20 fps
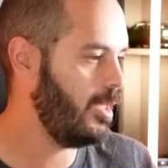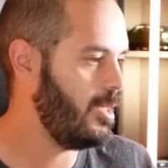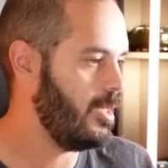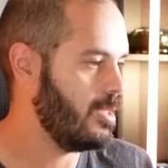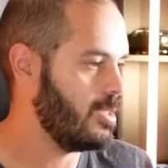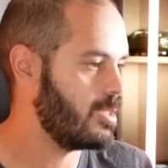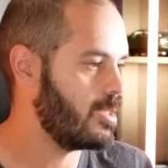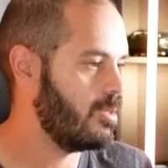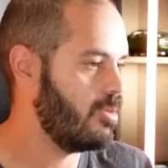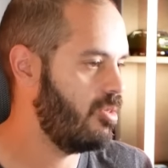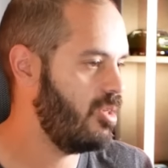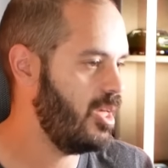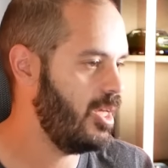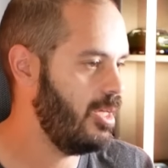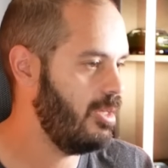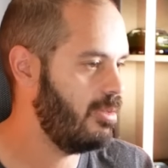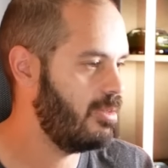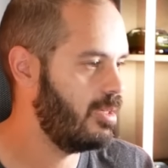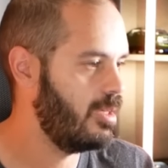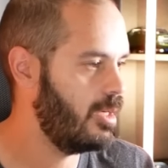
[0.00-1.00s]
least, the
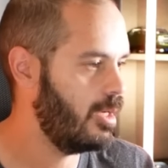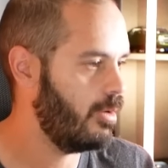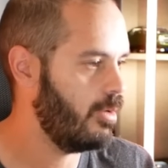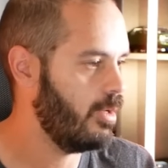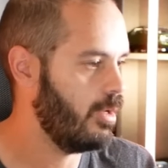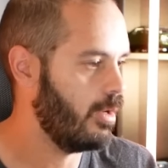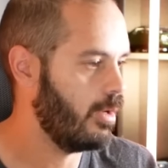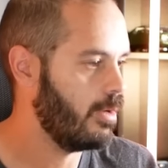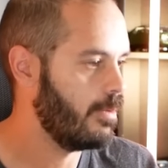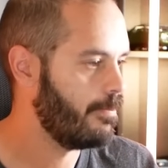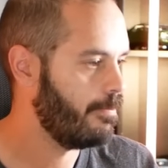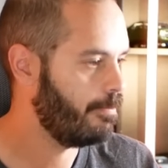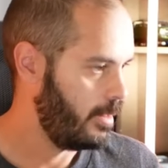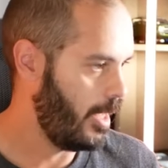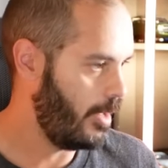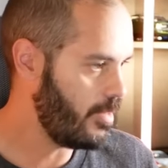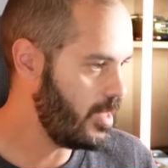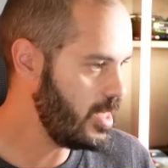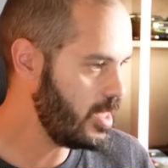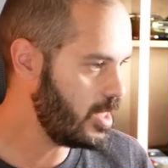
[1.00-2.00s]
interior.
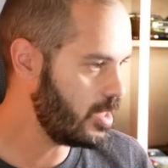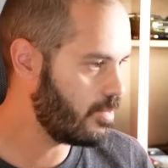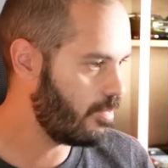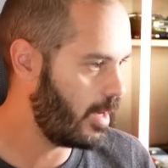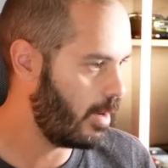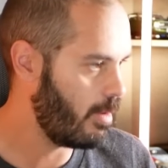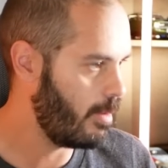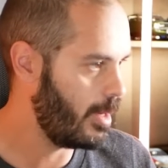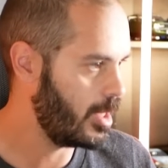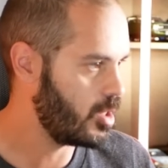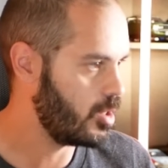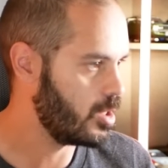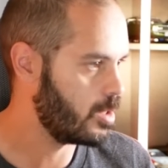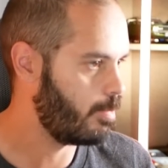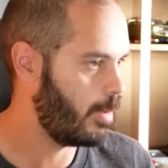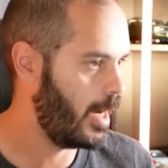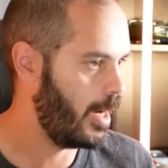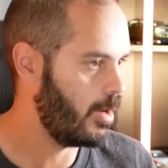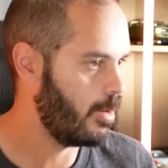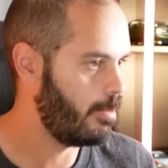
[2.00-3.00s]
Now, this is very much
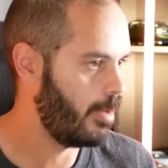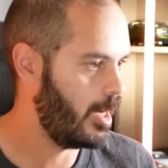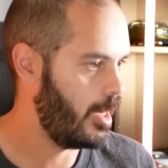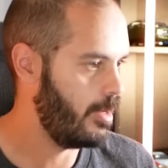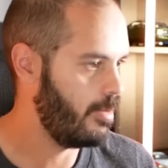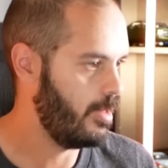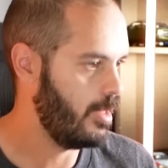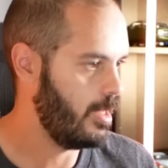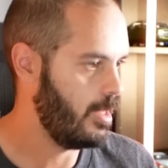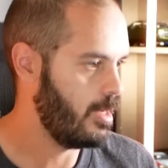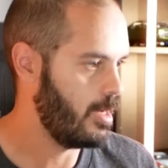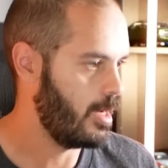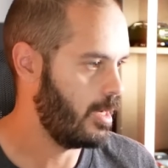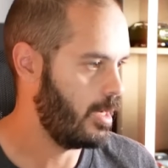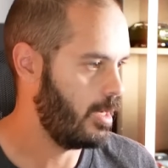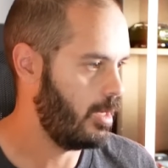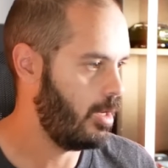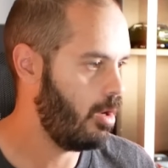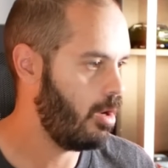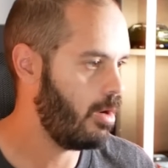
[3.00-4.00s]
inspired by the
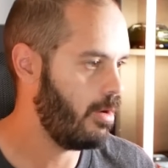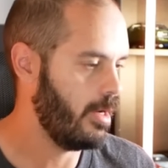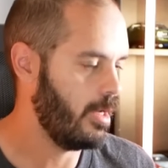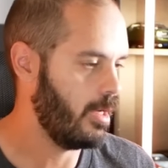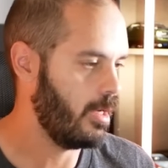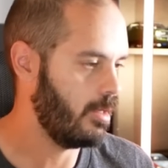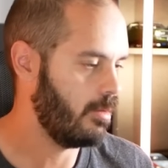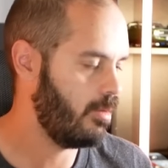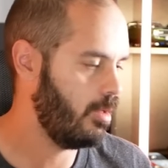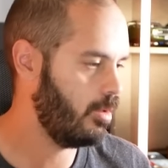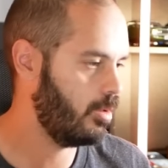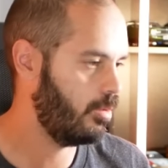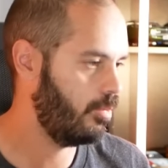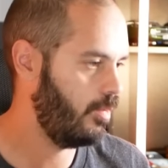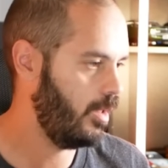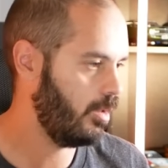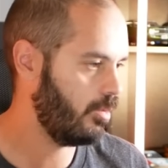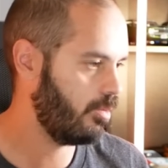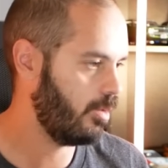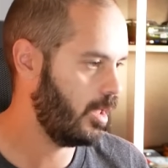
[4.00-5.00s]
Aria. This
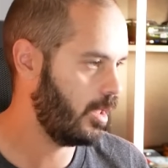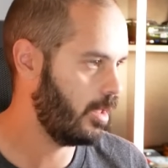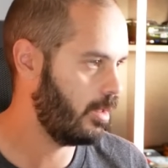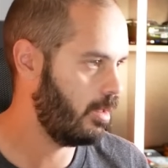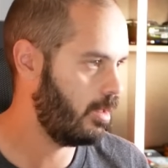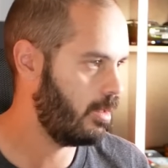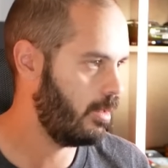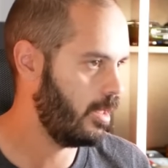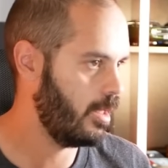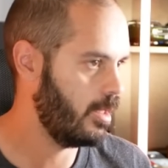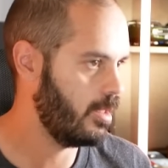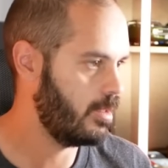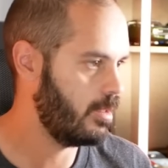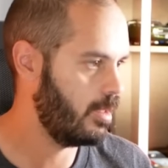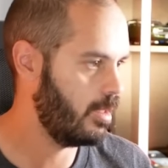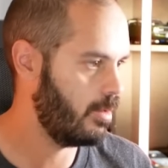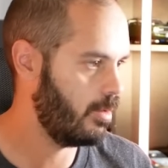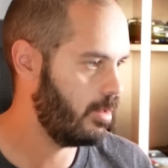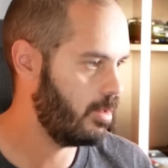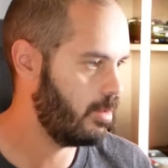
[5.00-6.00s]
feels like an Aria
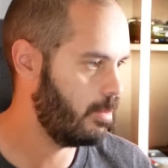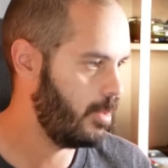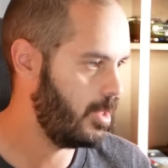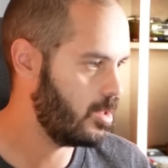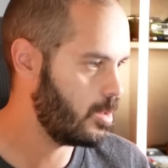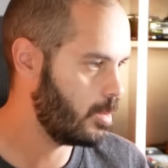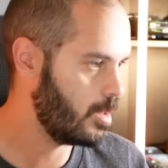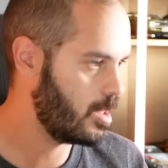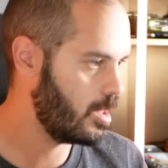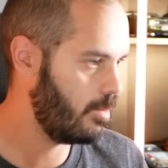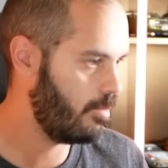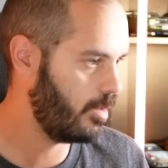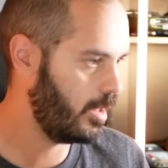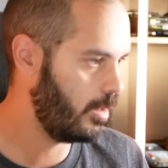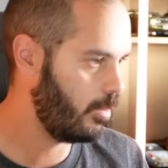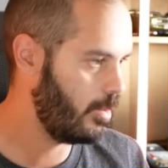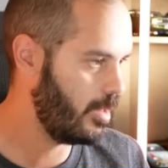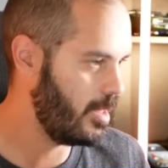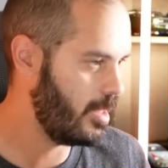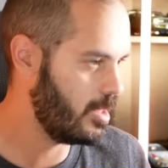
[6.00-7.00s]
interior to me,
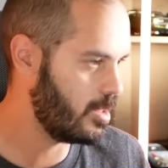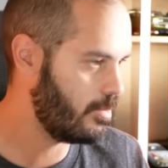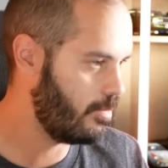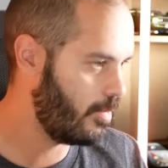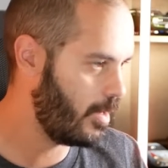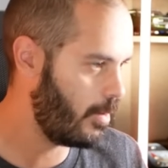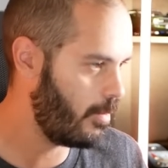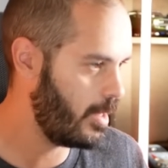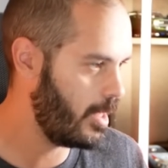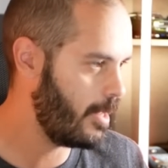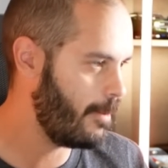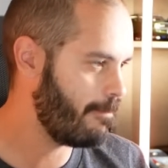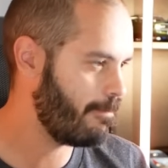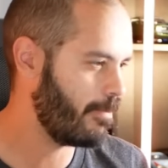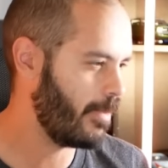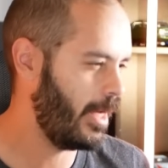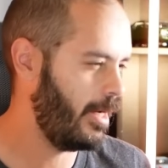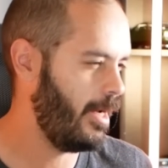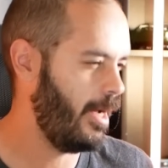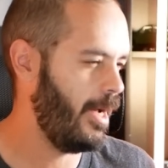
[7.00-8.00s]
specifically with these very
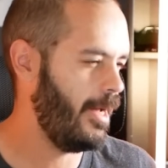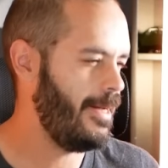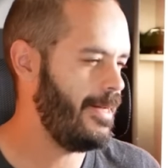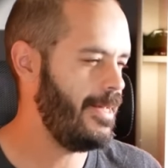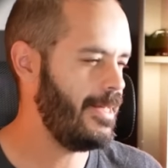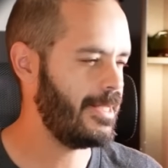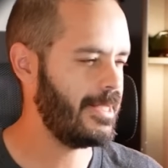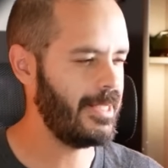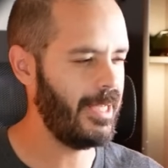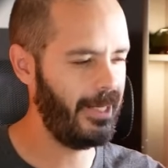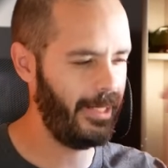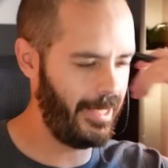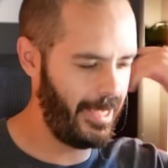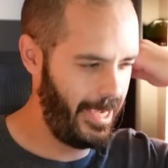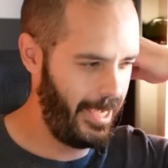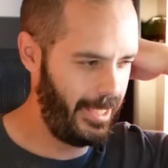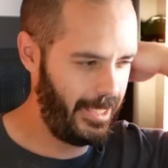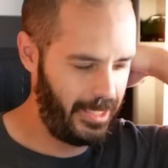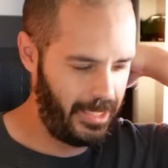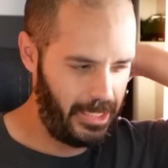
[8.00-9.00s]

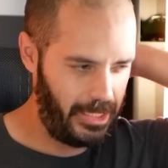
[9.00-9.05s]
Nissan-like